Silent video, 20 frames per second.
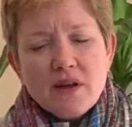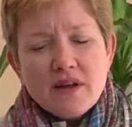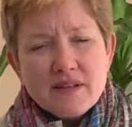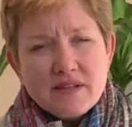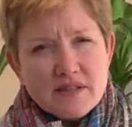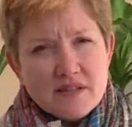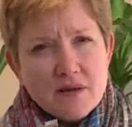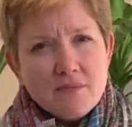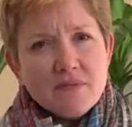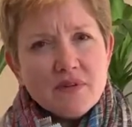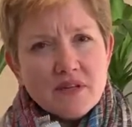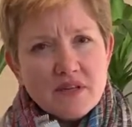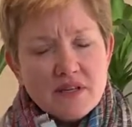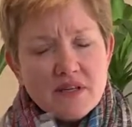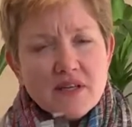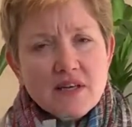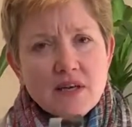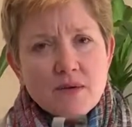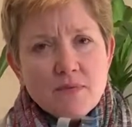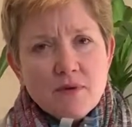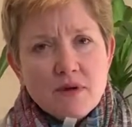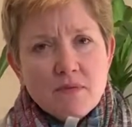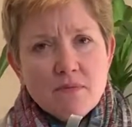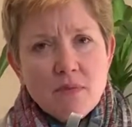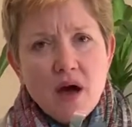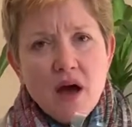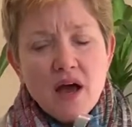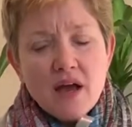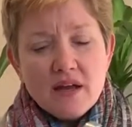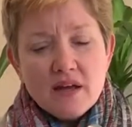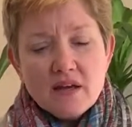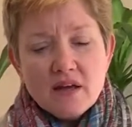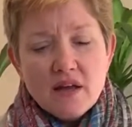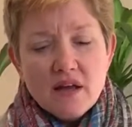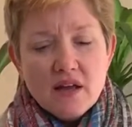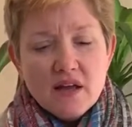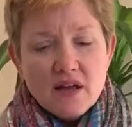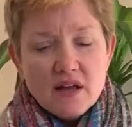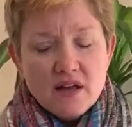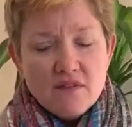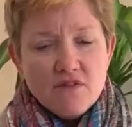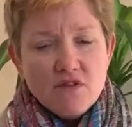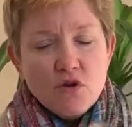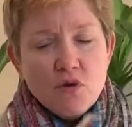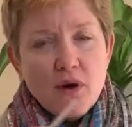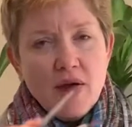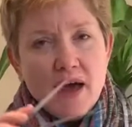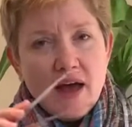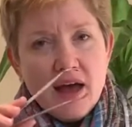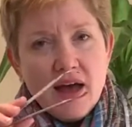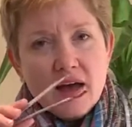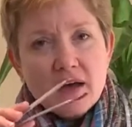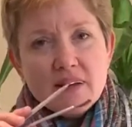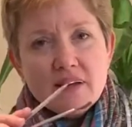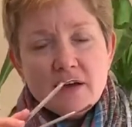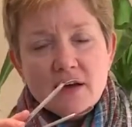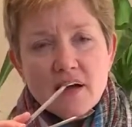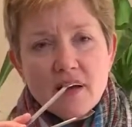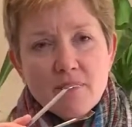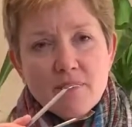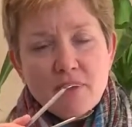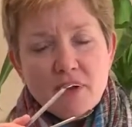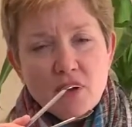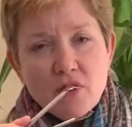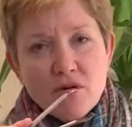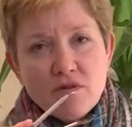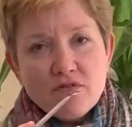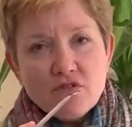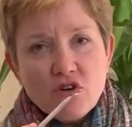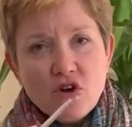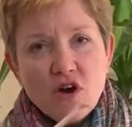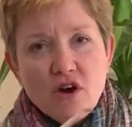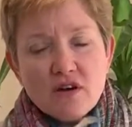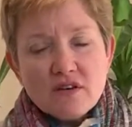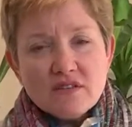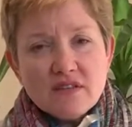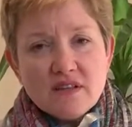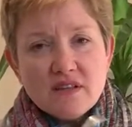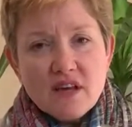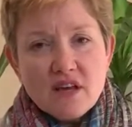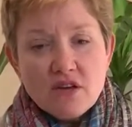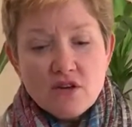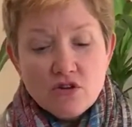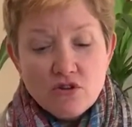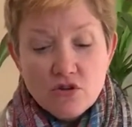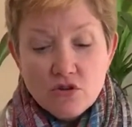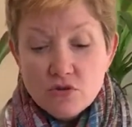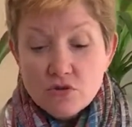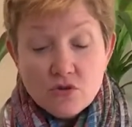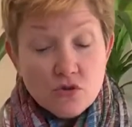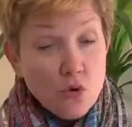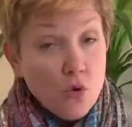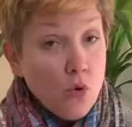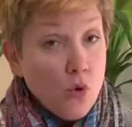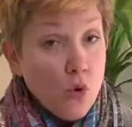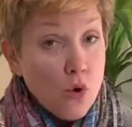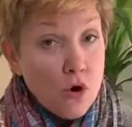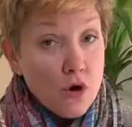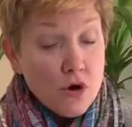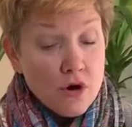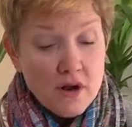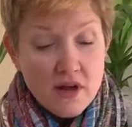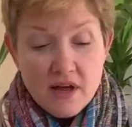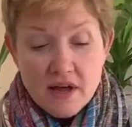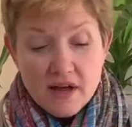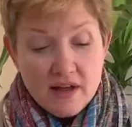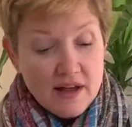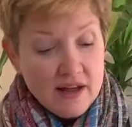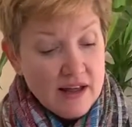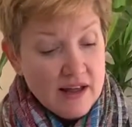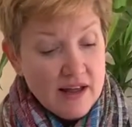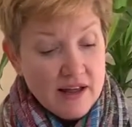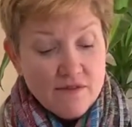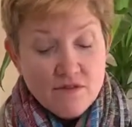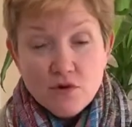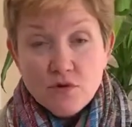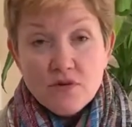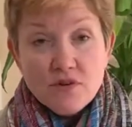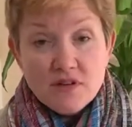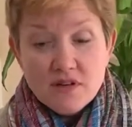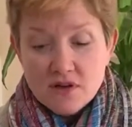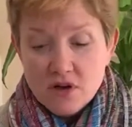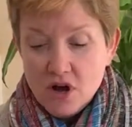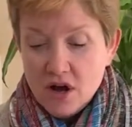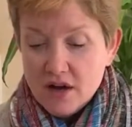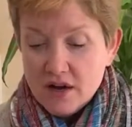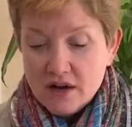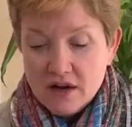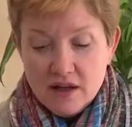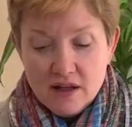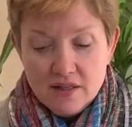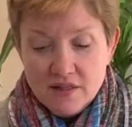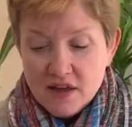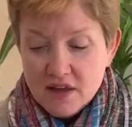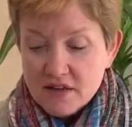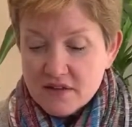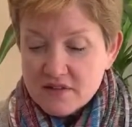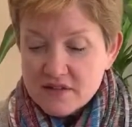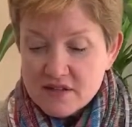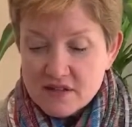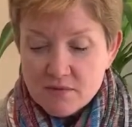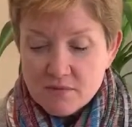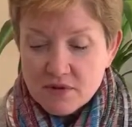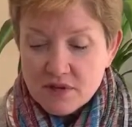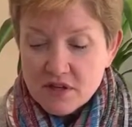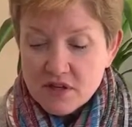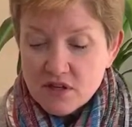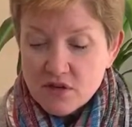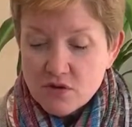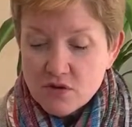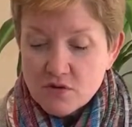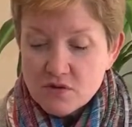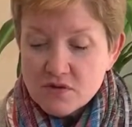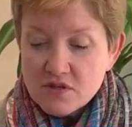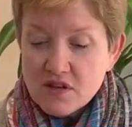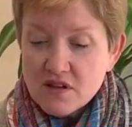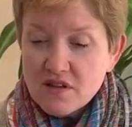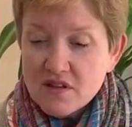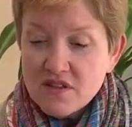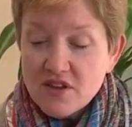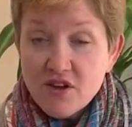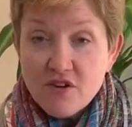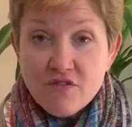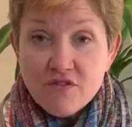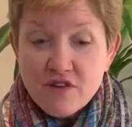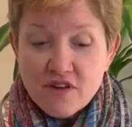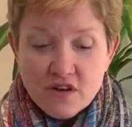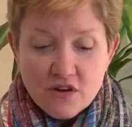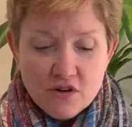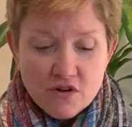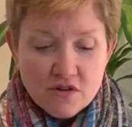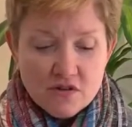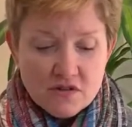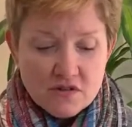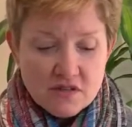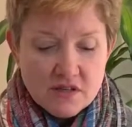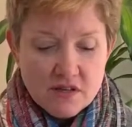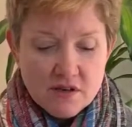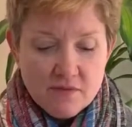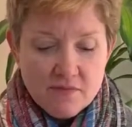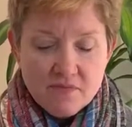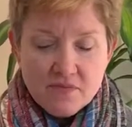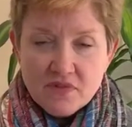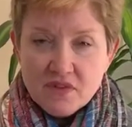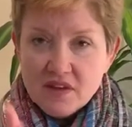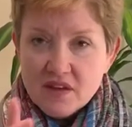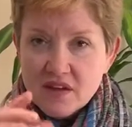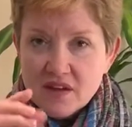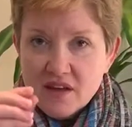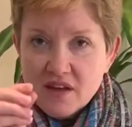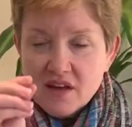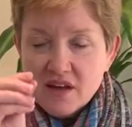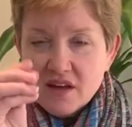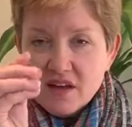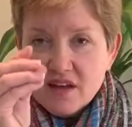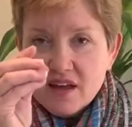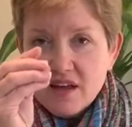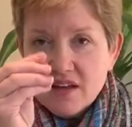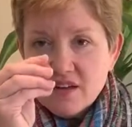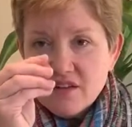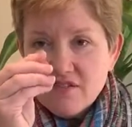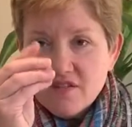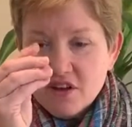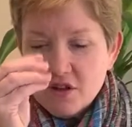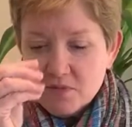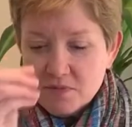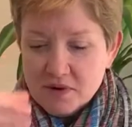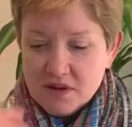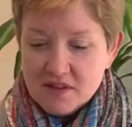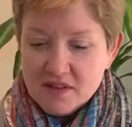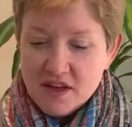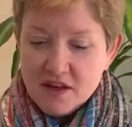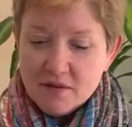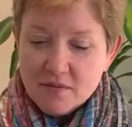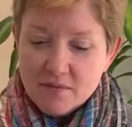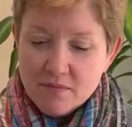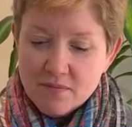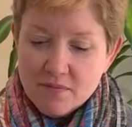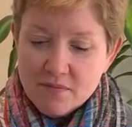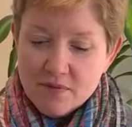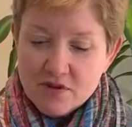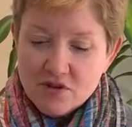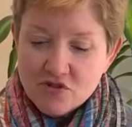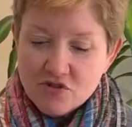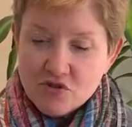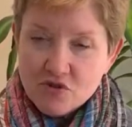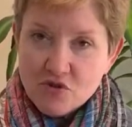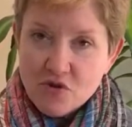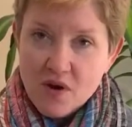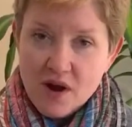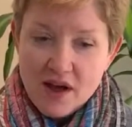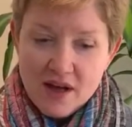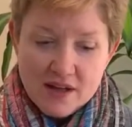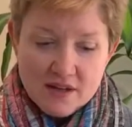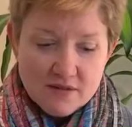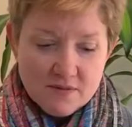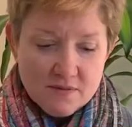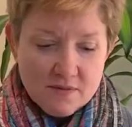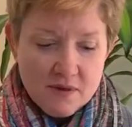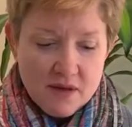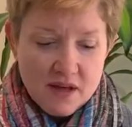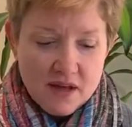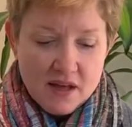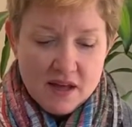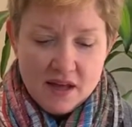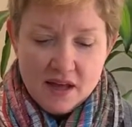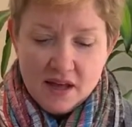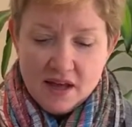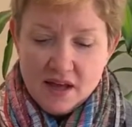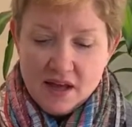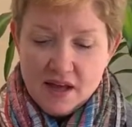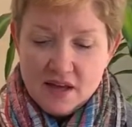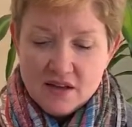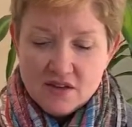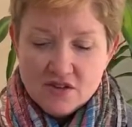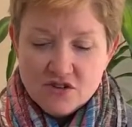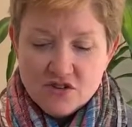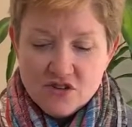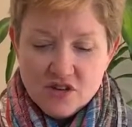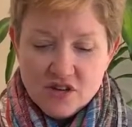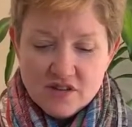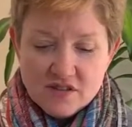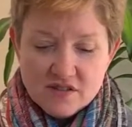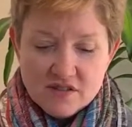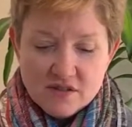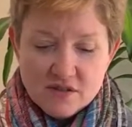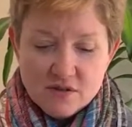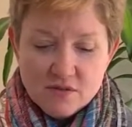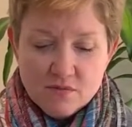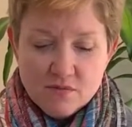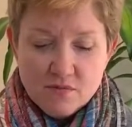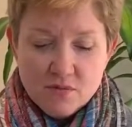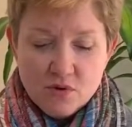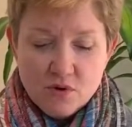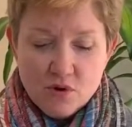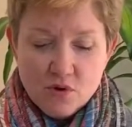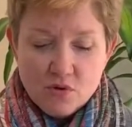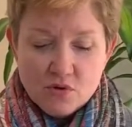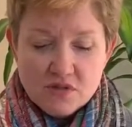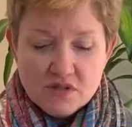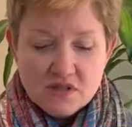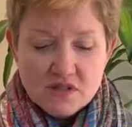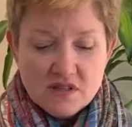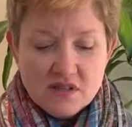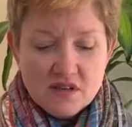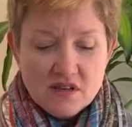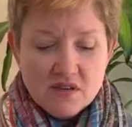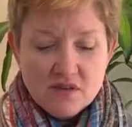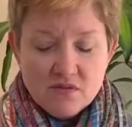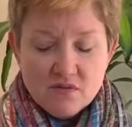it's something to keep in mind if you had a pair of tongs that they could use, or if you did not, they could simply use their fingers, again developing that pincher grasp, and just post it.